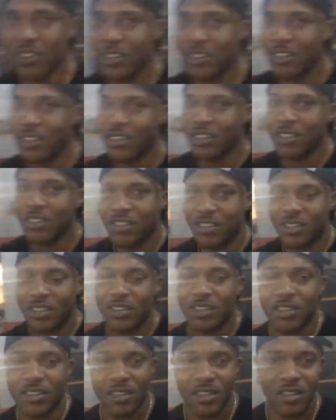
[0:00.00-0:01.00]
look like a
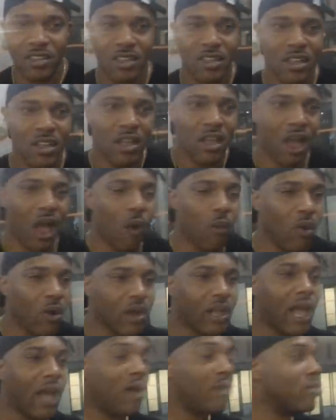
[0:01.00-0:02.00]
basketball. I
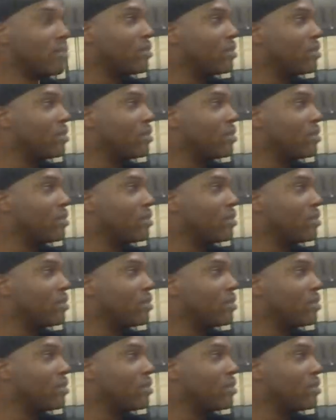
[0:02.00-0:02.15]
work out.